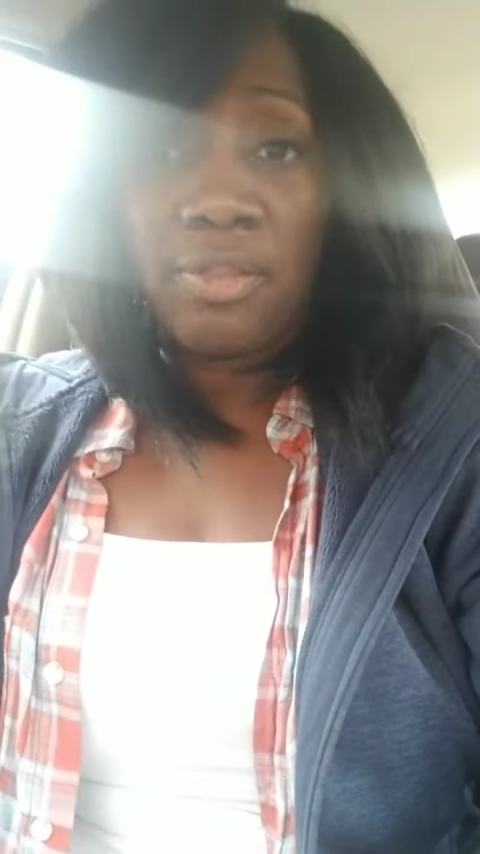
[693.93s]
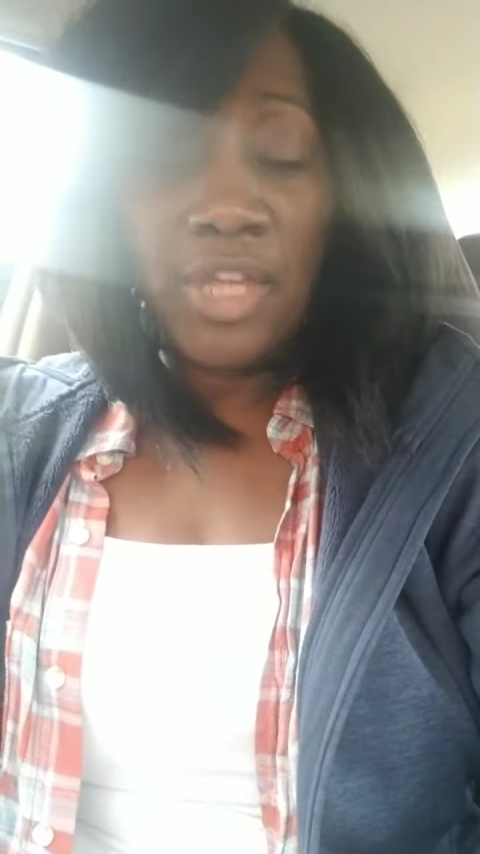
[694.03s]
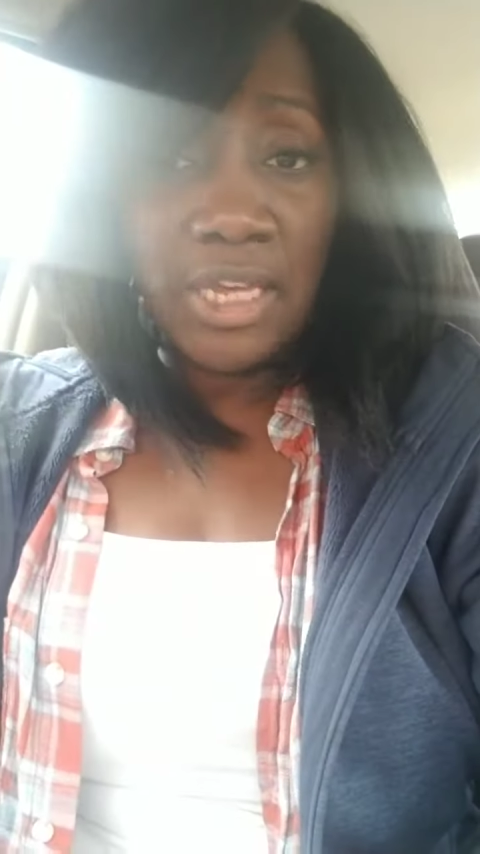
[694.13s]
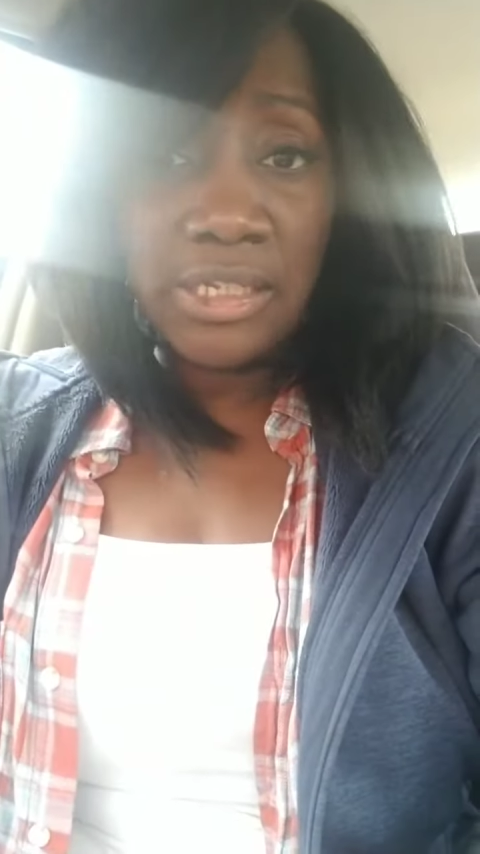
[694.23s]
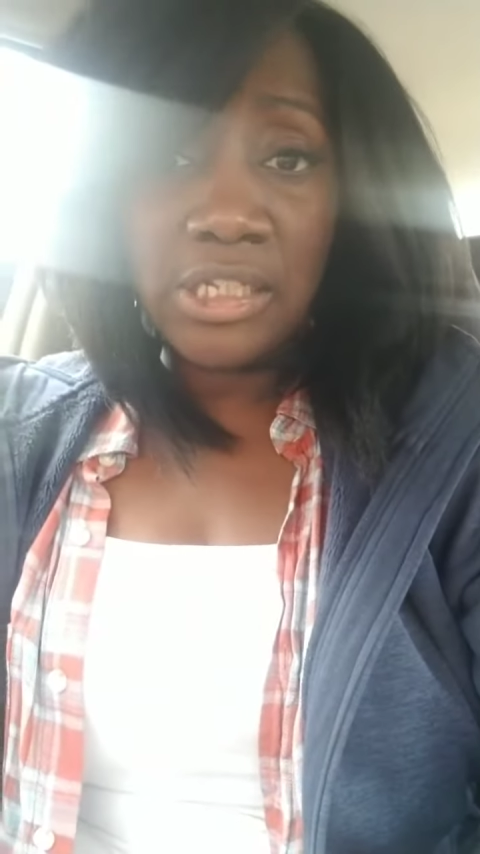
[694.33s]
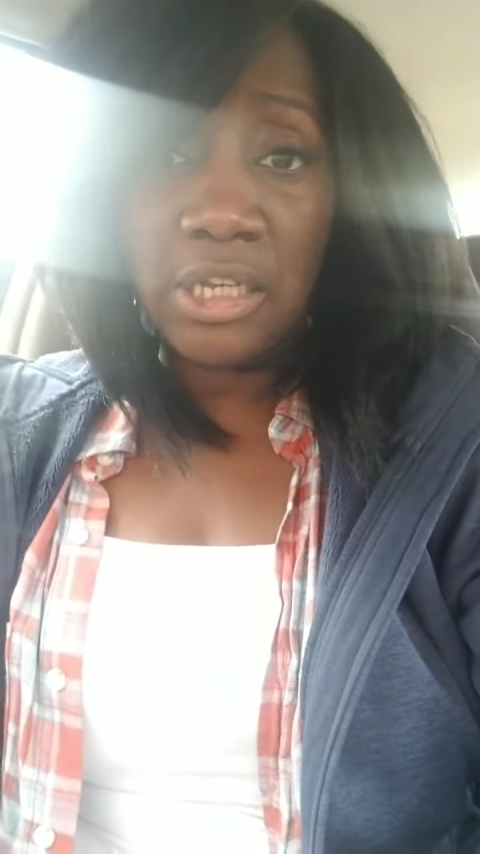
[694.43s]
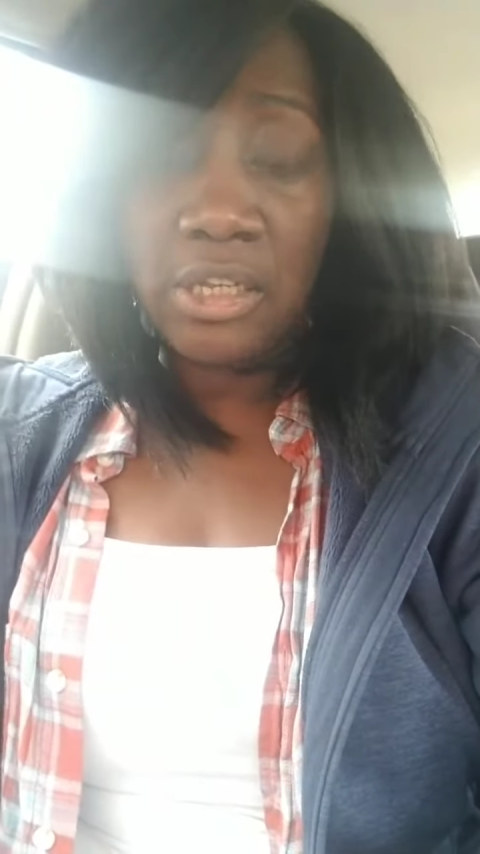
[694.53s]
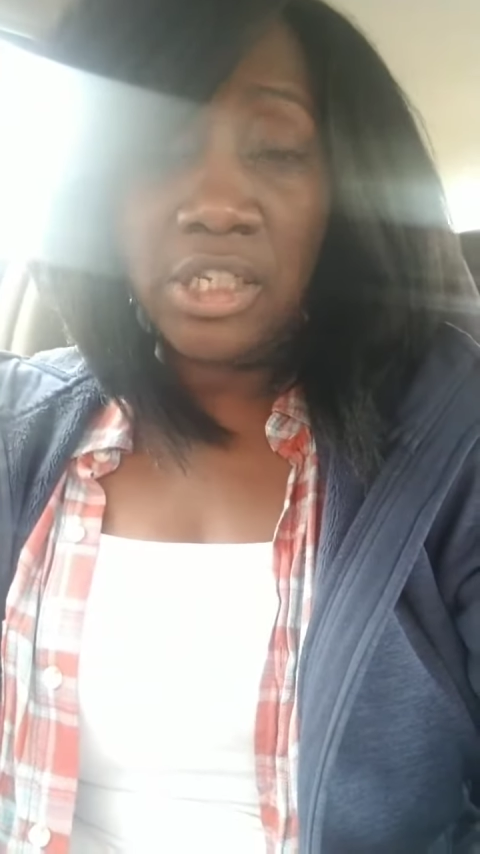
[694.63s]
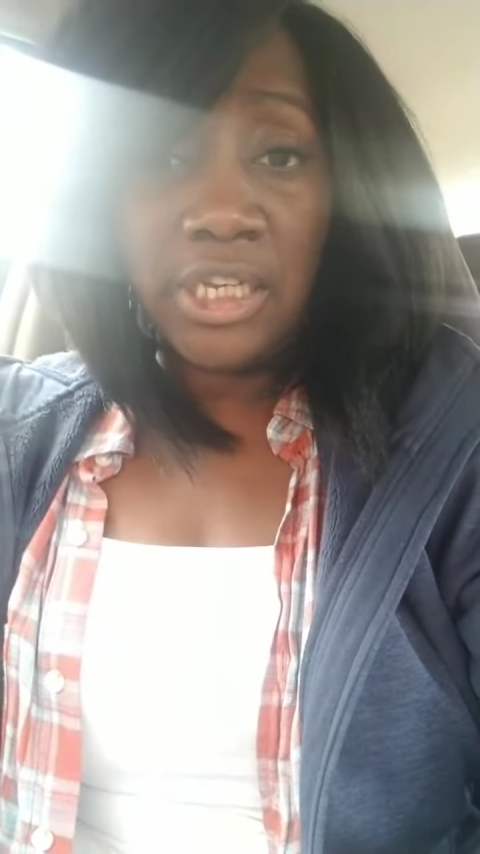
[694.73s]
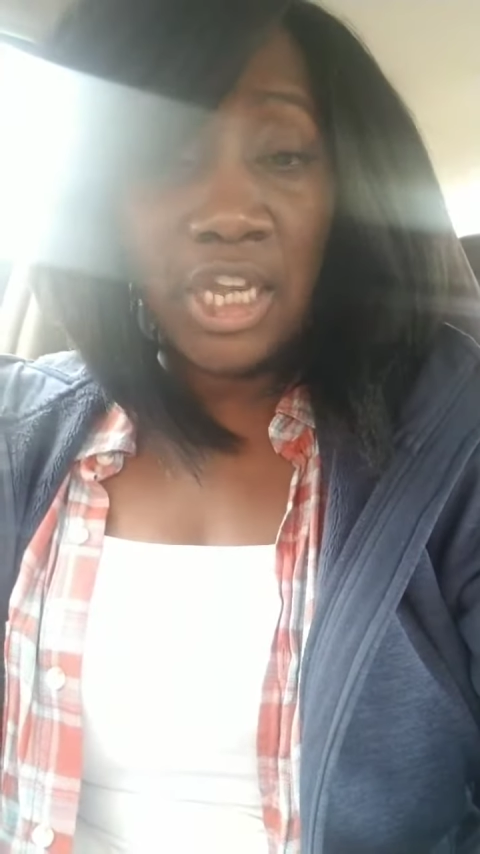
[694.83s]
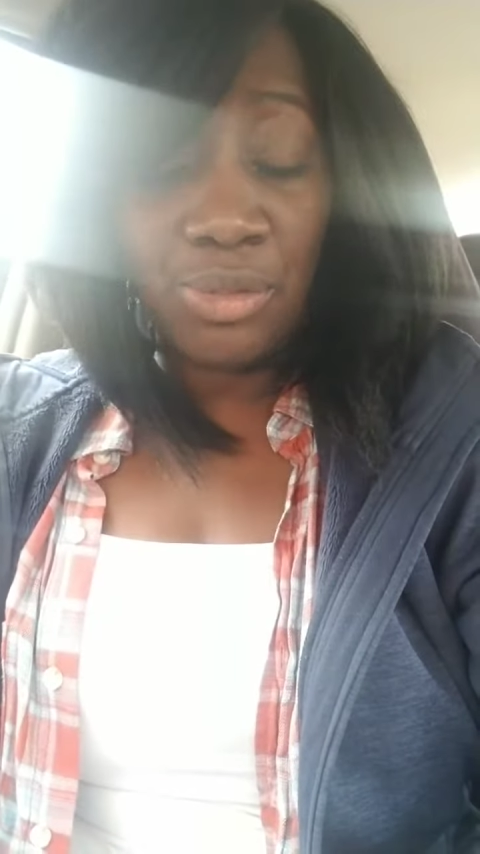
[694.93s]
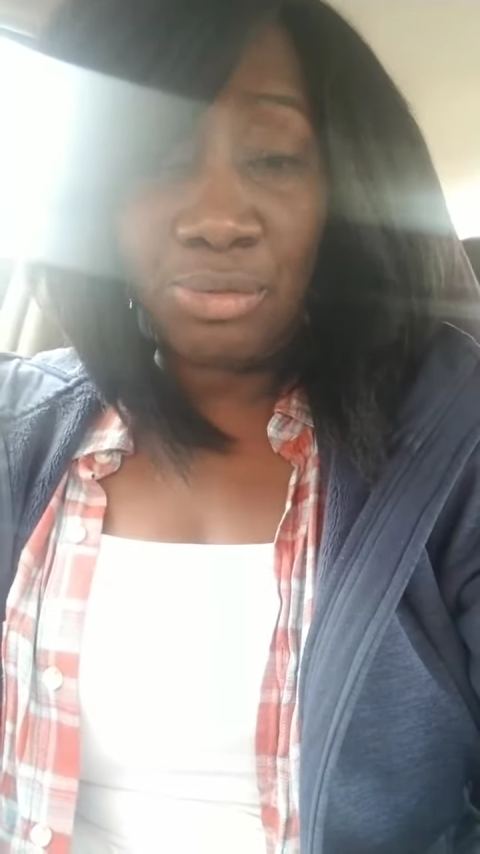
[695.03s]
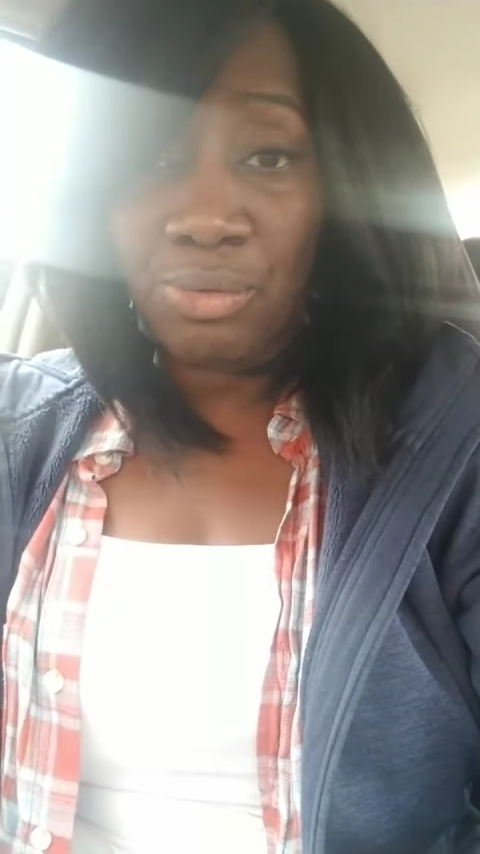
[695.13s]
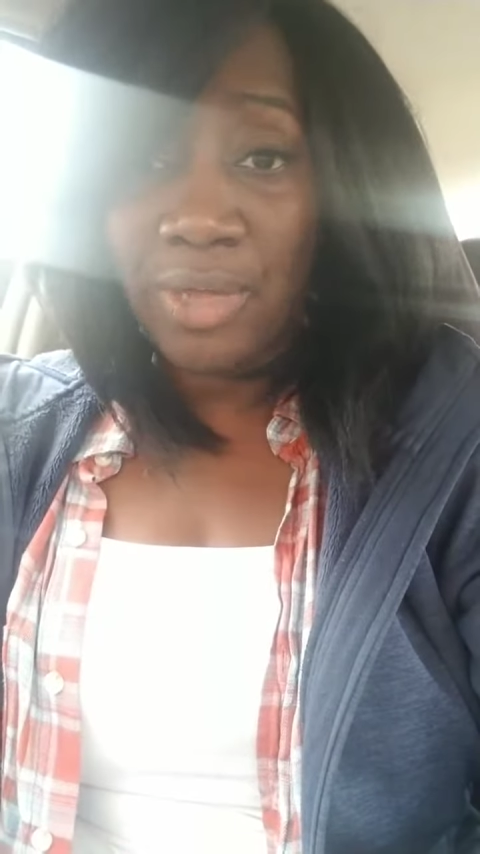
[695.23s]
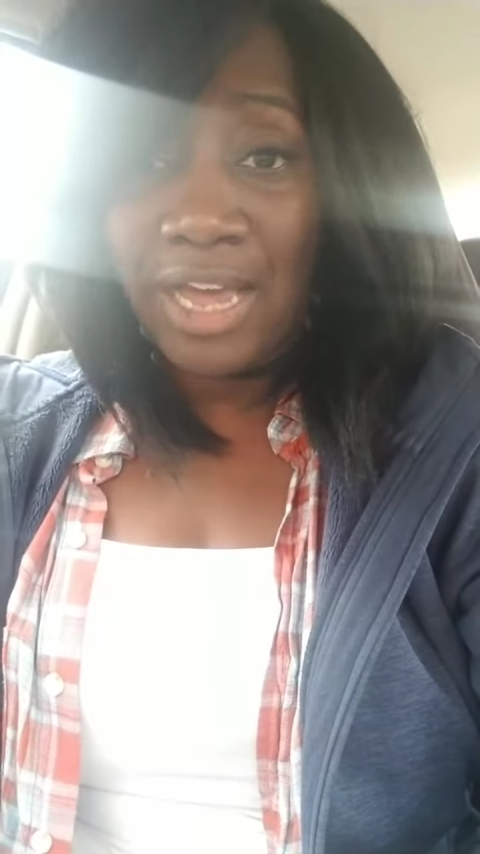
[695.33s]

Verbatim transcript: things to, to get through